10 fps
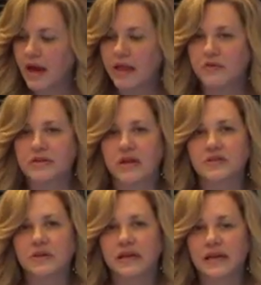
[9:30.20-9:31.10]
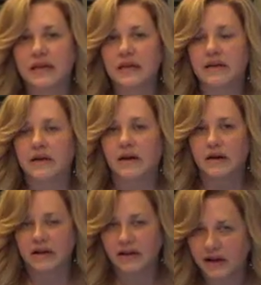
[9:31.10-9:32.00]
There was also
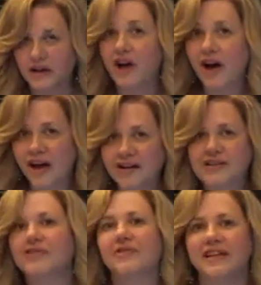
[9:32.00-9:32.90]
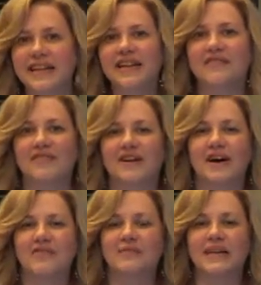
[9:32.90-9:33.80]
a nod to the need for
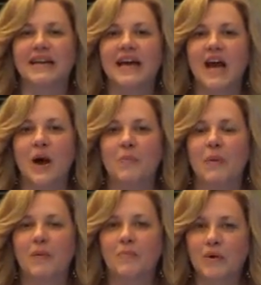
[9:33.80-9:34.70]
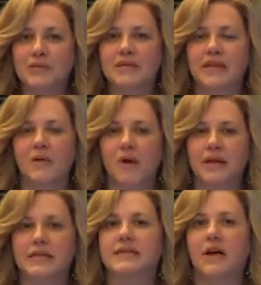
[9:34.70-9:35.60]
government, but mostly they
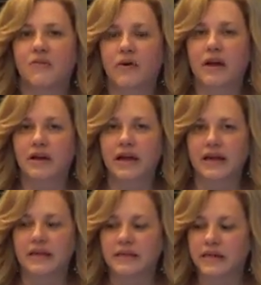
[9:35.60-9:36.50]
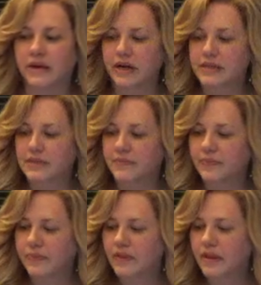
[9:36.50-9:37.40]
wanted to self-regulate in these areas.
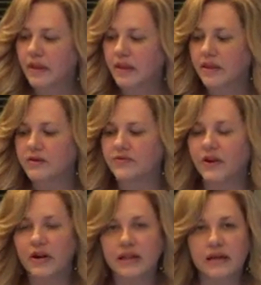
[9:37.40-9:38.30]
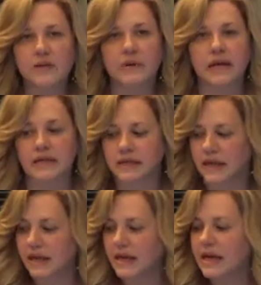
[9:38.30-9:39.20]
There's very little being
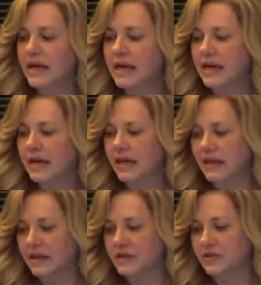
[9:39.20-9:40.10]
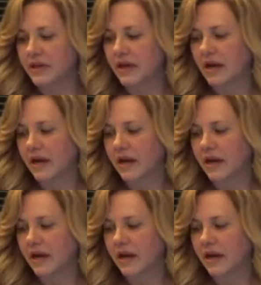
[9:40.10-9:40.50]
done in the industry